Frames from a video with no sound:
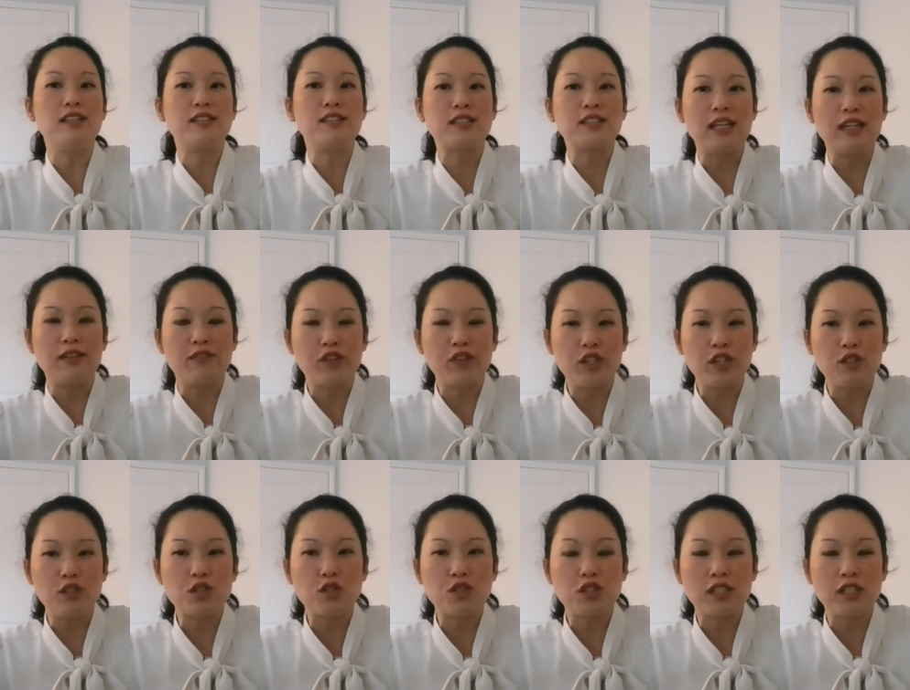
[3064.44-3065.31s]
this kind of
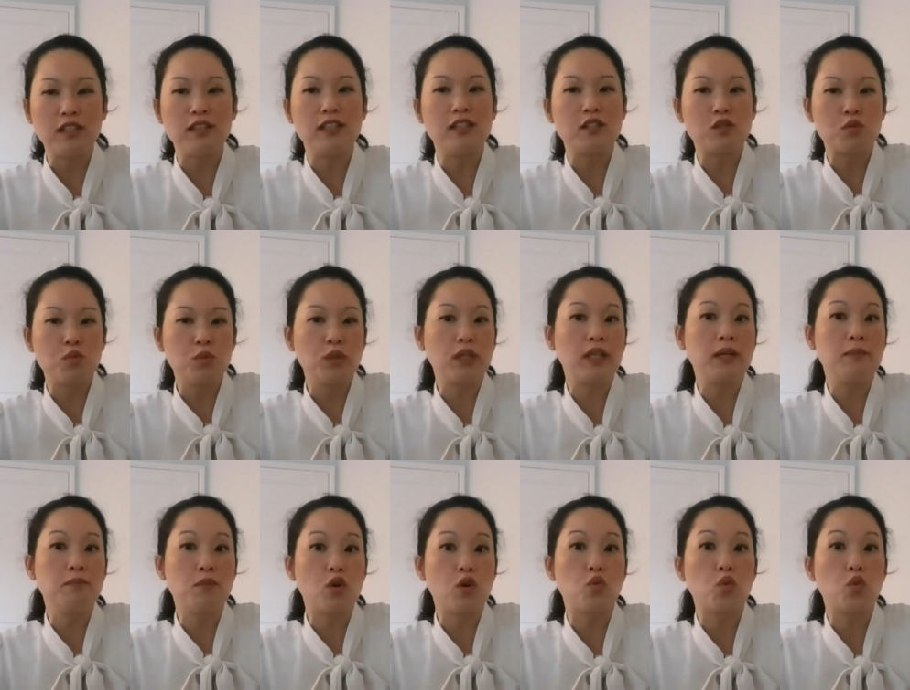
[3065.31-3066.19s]
cons- this really
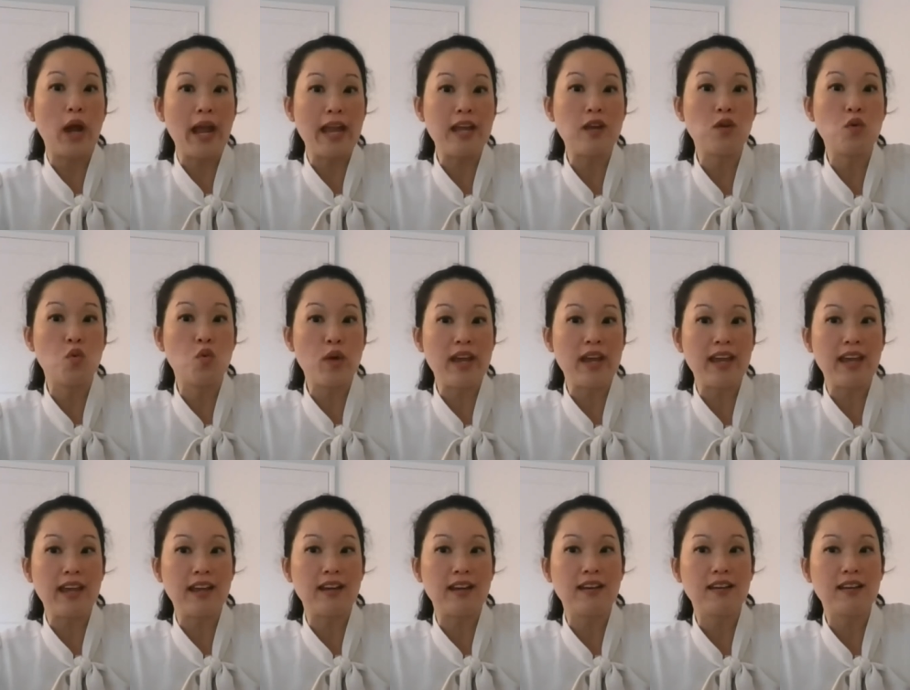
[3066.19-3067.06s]
more
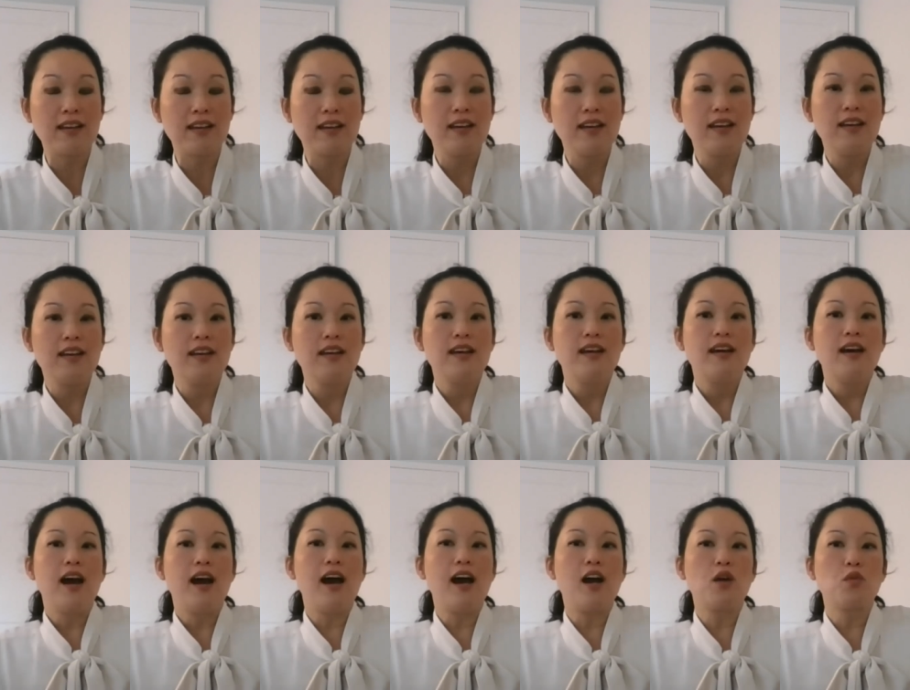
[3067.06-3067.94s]
right-wing
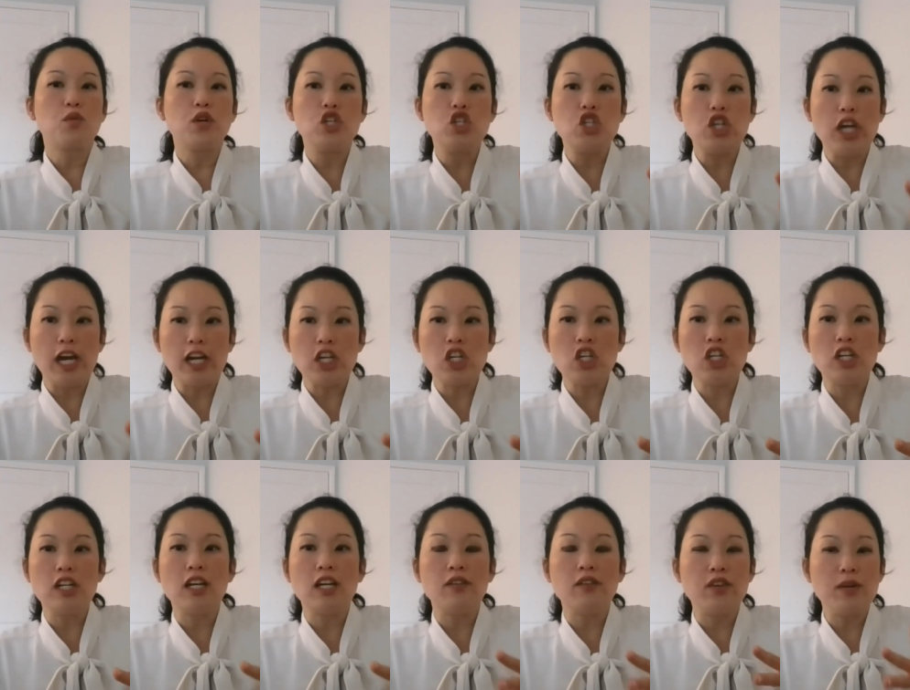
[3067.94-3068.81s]
mm-hmm. uh,
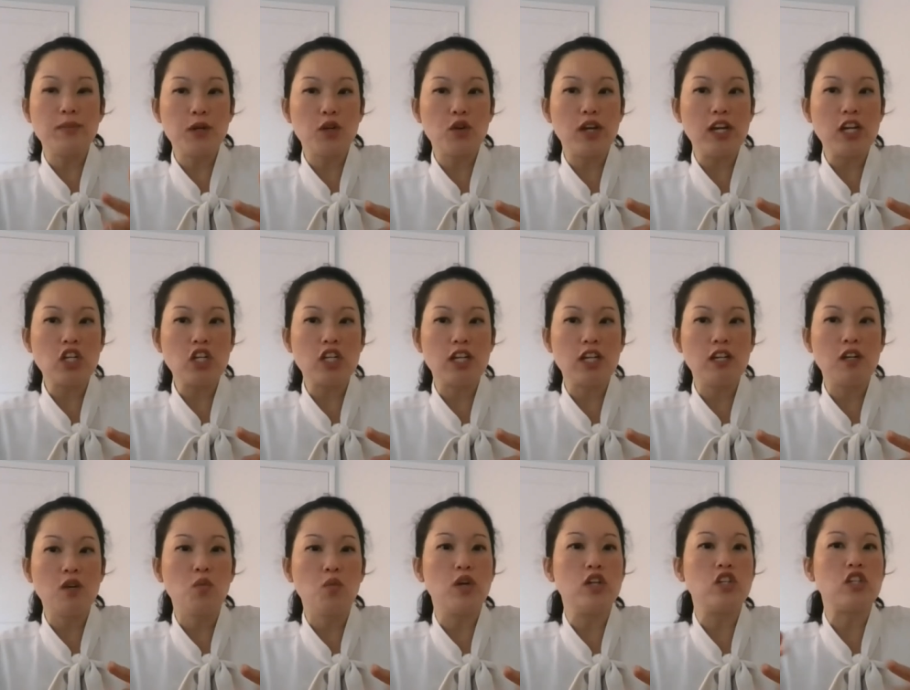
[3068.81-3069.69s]
rejection of
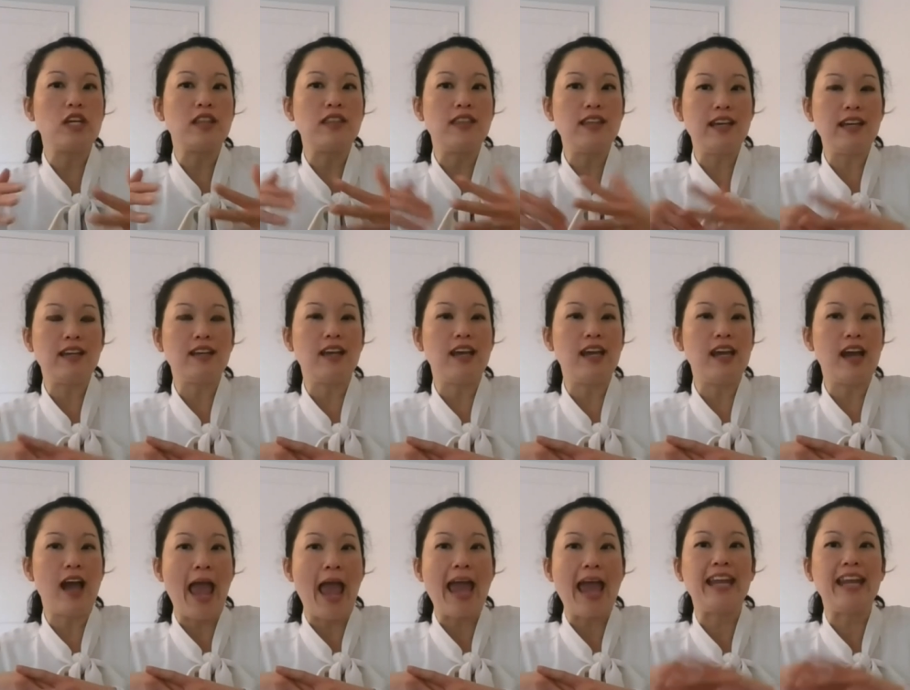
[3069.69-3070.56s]
immigration, which I think
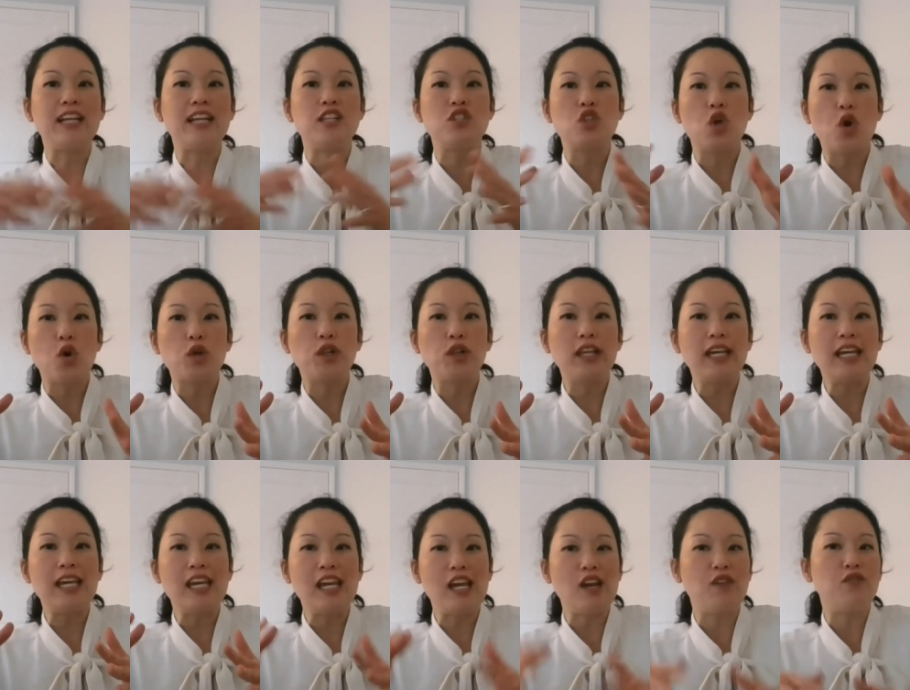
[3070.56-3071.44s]

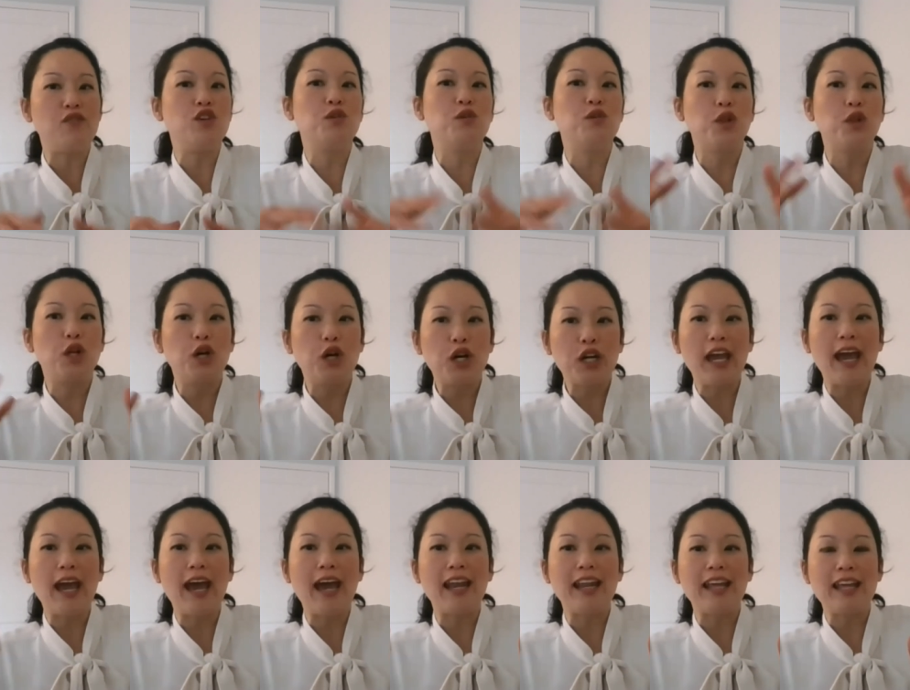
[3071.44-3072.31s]
anecdotally, if you look
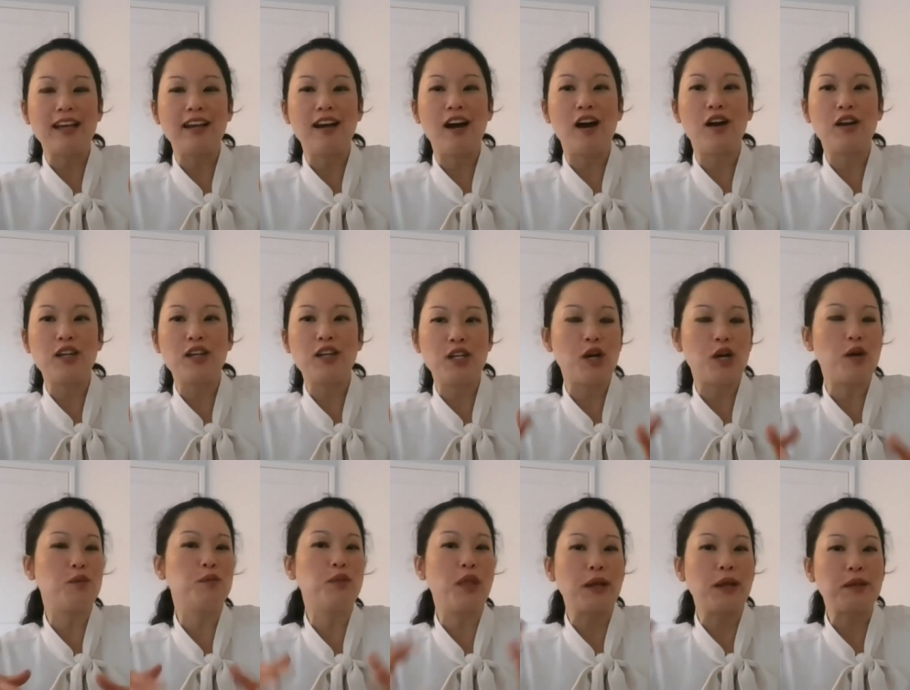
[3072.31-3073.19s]
at, uh, you
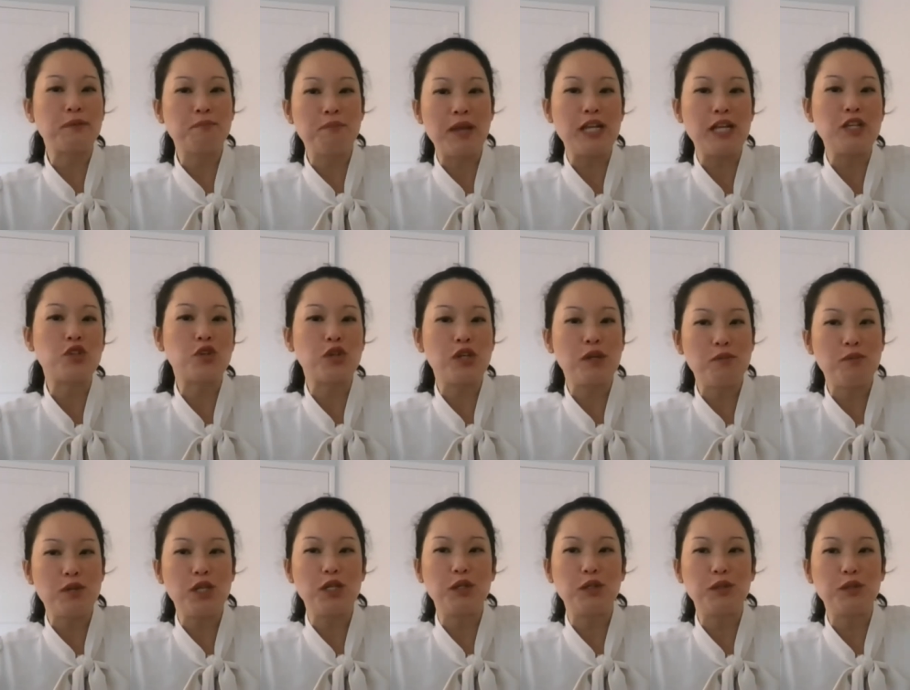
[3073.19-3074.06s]
know, like mainstream
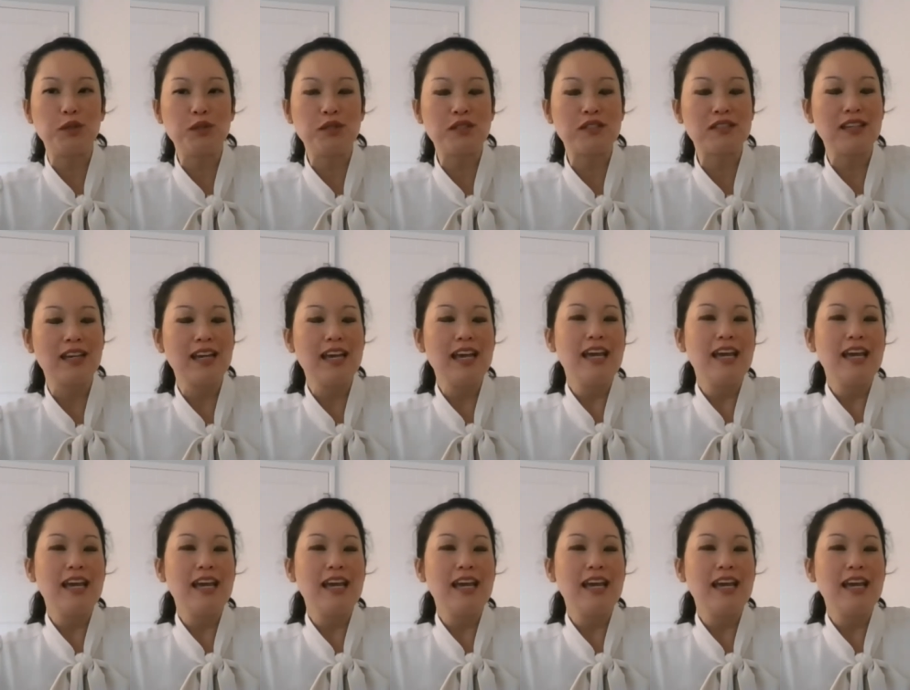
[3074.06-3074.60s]
news,